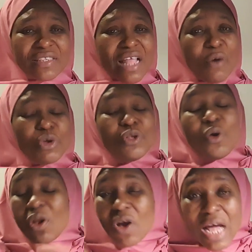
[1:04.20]
now? We
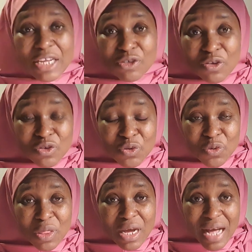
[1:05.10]
no longer just
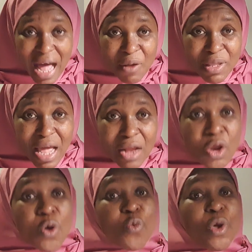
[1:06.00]
do the countdown,
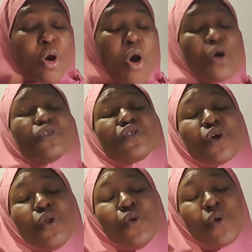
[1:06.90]
we
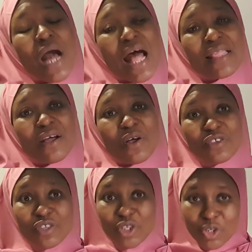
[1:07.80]
also look at the
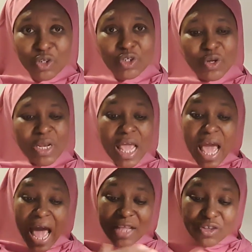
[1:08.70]
Constitution.
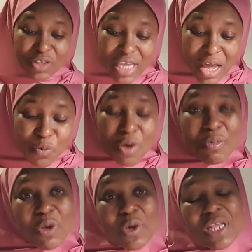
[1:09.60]
And today we'll
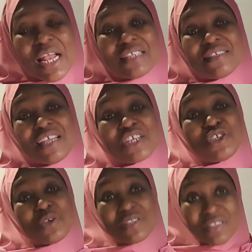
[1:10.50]
be looking at
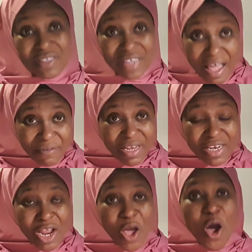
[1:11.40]
Section
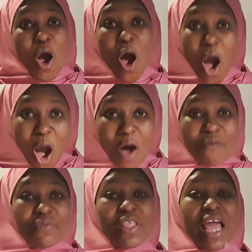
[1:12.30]
7
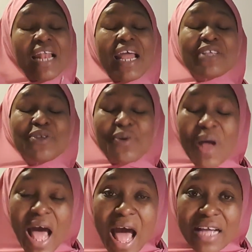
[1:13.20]
of the
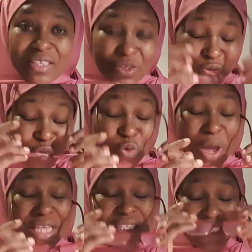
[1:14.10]
Electoral Act
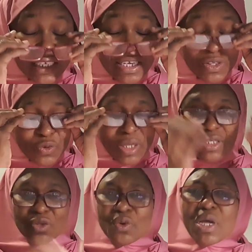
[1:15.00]

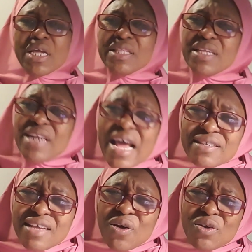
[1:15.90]
2022. Did I
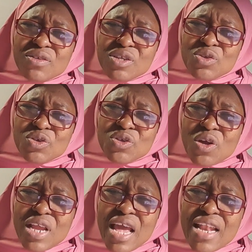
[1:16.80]
say
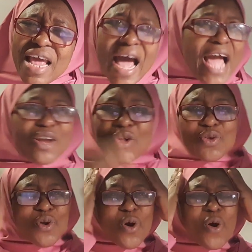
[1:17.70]
Constitution earlier? I
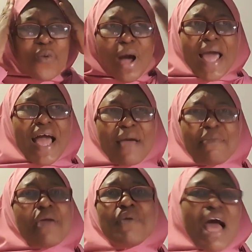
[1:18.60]
don't know why.
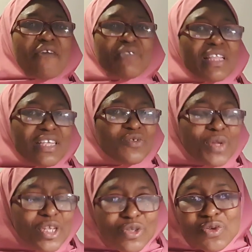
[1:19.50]
Maybe after this
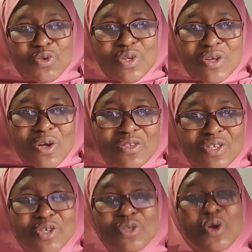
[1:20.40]
we need to do the
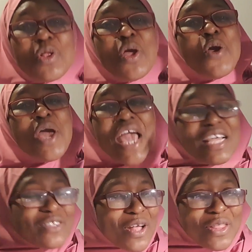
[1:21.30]
Constitution.
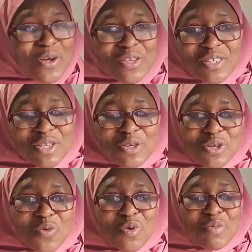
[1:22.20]
It's not the
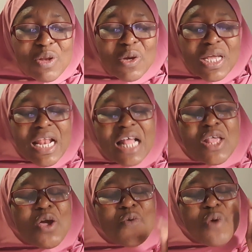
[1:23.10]
Constitution we'll be looking at.
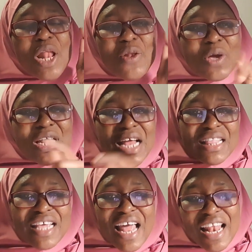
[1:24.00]
We're looking
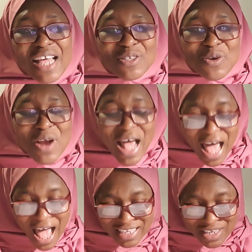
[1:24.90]
at the Electoral
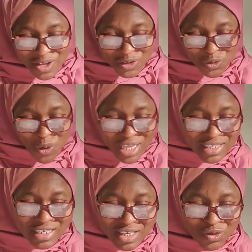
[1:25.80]
Act
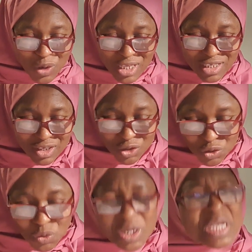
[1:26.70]

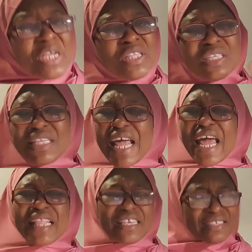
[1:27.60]
2022.
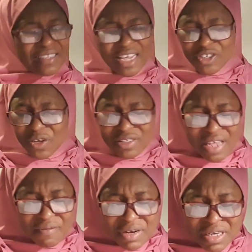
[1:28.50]
Today, the Section
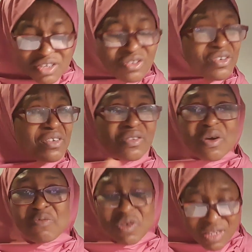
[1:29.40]
7 is just
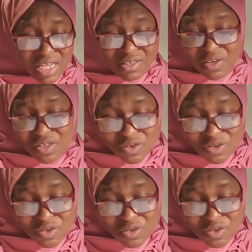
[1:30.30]
almost, it's just a